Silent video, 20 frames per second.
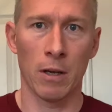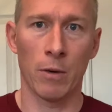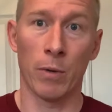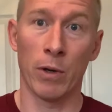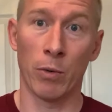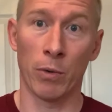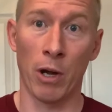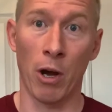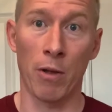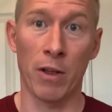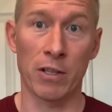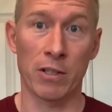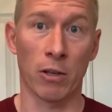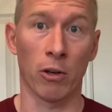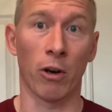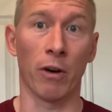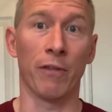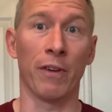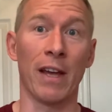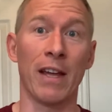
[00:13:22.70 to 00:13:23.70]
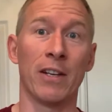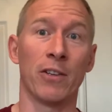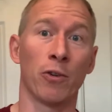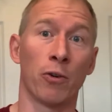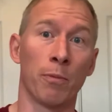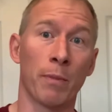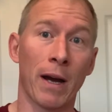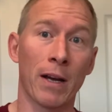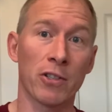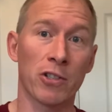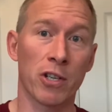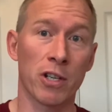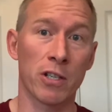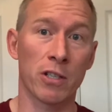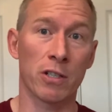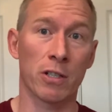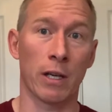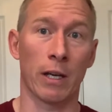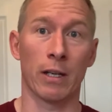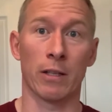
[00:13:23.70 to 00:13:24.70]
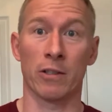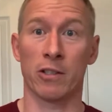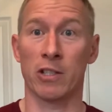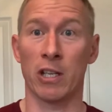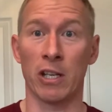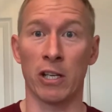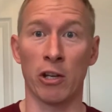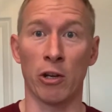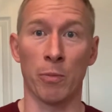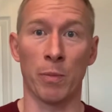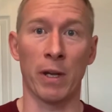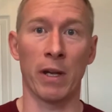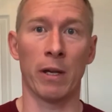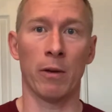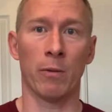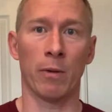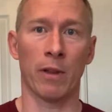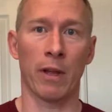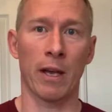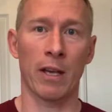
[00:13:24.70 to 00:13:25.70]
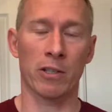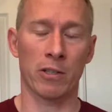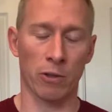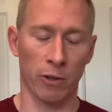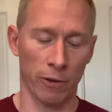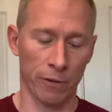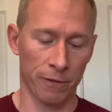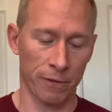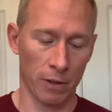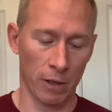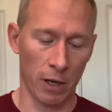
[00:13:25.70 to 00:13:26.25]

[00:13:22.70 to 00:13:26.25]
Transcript: We all know there's a lot of indoor matches and CQB with airsoft,